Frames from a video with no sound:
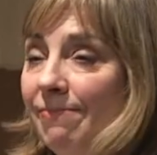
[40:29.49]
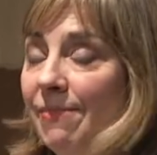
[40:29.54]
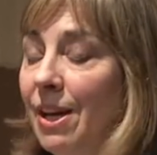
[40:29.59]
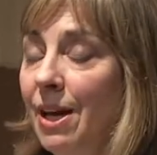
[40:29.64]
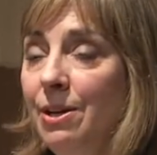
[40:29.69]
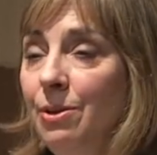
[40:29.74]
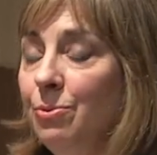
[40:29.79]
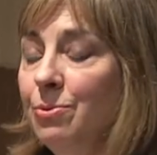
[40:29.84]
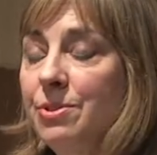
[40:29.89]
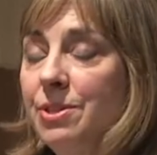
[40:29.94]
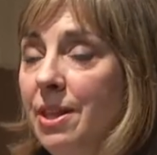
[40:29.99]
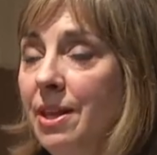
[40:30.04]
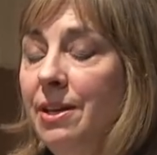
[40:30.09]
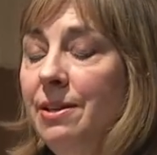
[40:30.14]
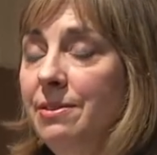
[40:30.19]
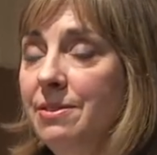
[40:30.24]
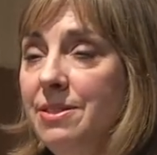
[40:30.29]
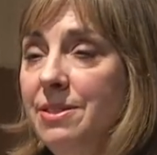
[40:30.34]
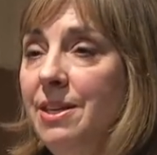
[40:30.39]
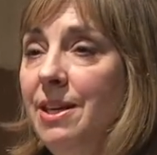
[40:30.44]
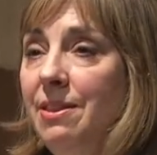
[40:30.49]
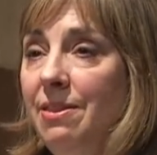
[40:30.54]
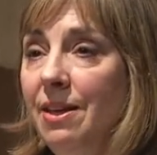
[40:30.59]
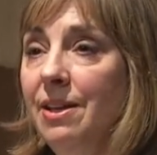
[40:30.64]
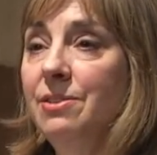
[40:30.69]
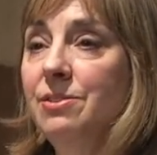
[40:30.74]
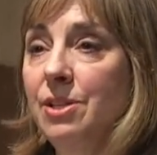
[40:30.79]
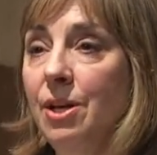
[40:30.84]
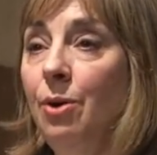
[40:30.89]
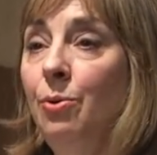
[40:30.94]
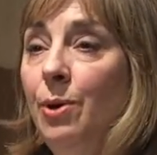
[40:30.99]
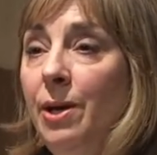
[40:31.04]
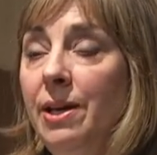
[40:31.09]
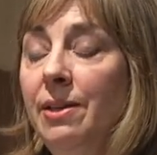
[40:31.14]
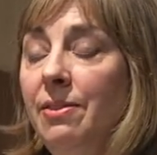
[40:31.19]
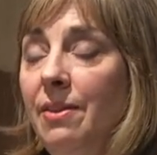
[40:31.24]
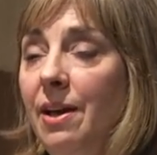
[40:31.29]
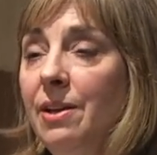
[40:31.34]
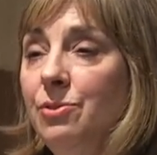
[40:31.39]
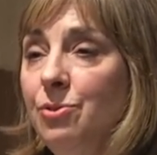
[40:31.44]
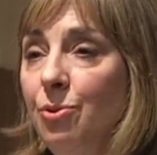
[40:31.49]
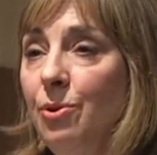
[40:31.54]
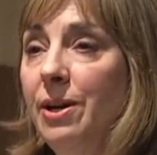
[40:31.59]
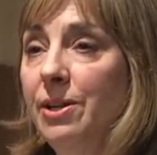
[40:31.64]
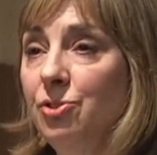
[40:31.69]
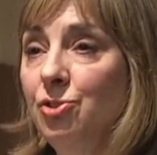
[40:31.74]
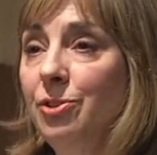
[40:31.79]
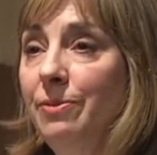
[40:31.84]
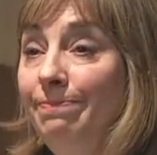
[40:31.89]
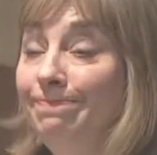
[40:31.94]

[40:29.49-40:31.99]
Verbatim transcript: I don't think, see things going in that direction.